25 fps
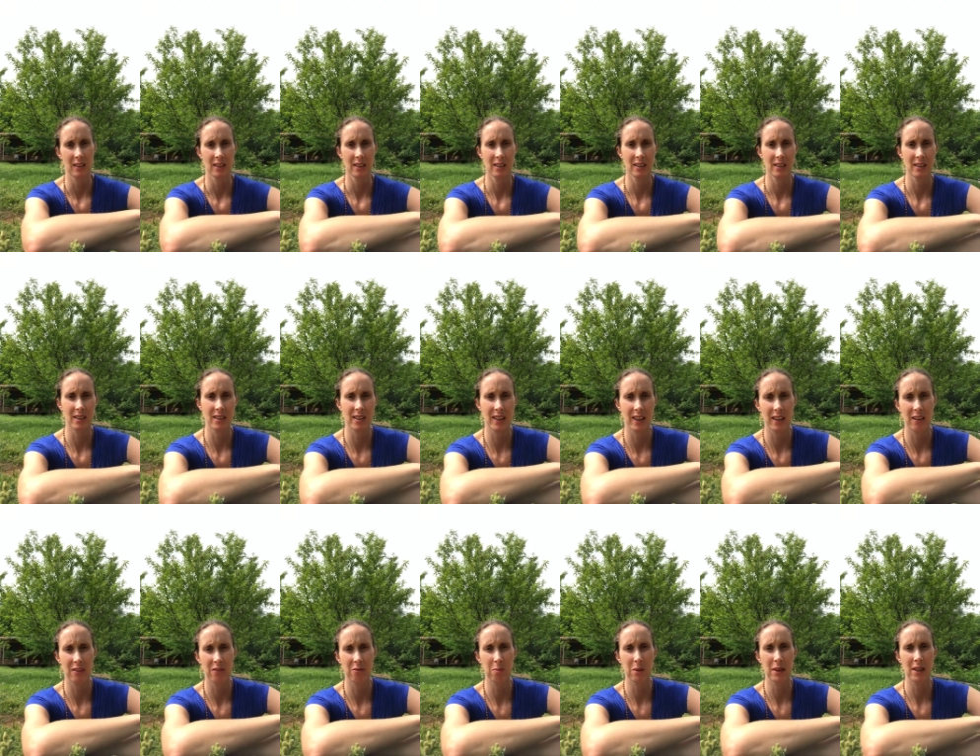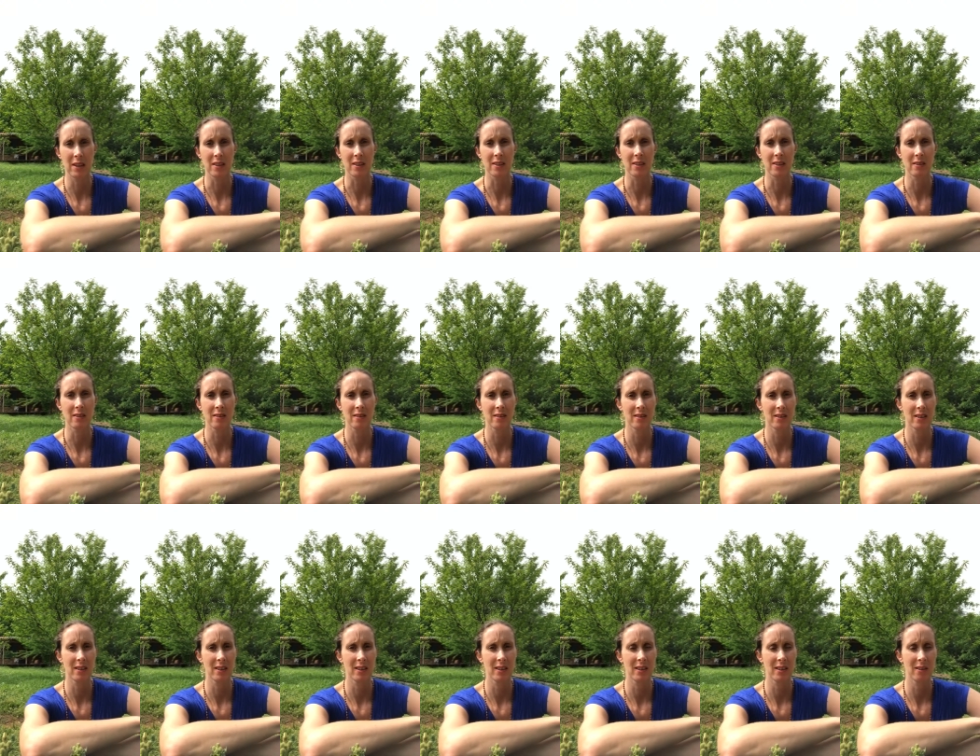a state of peace,
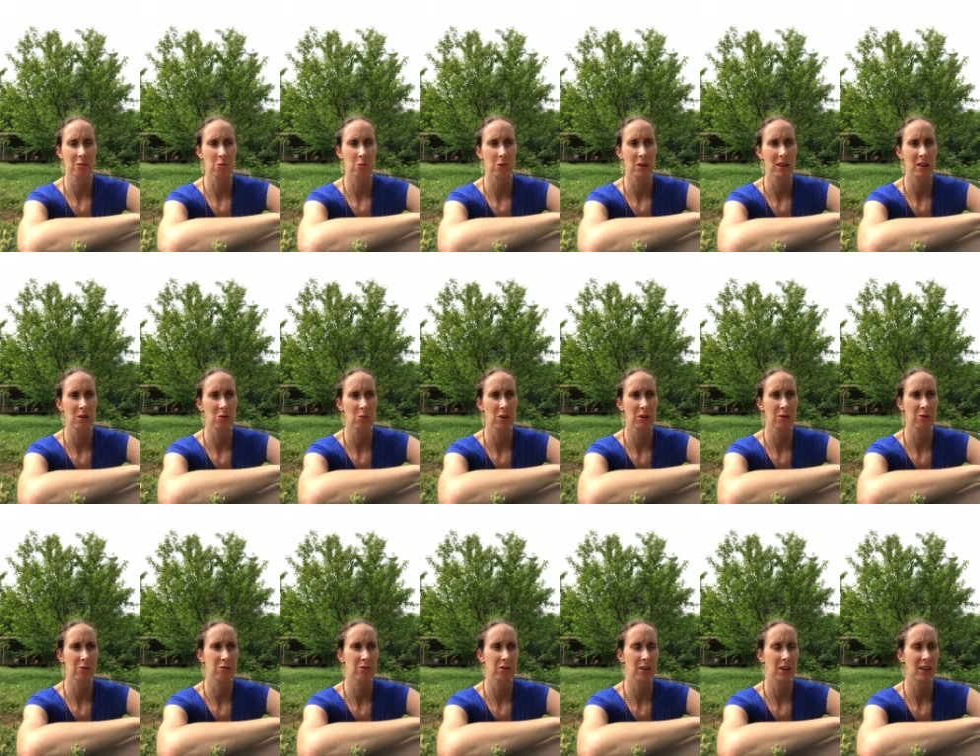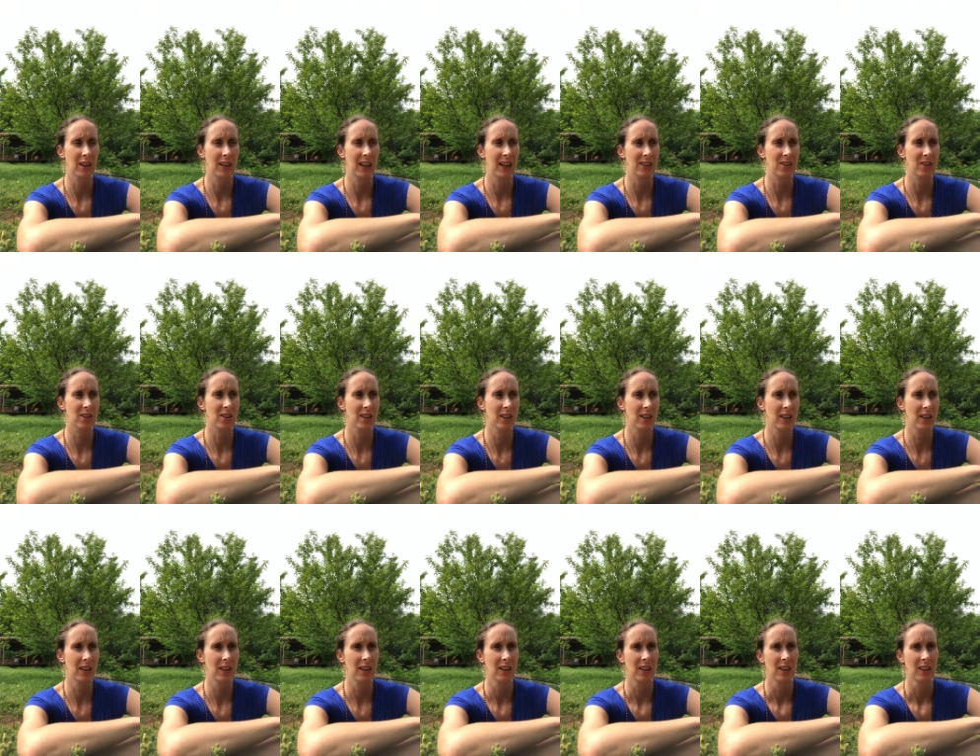and uh, we we've uh,
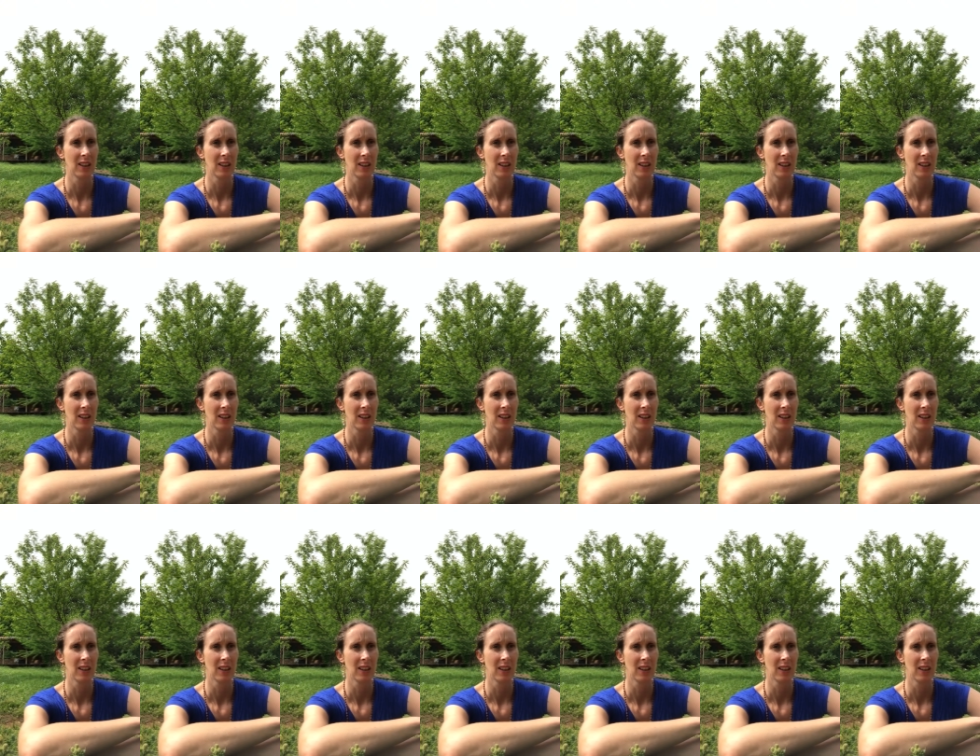actually.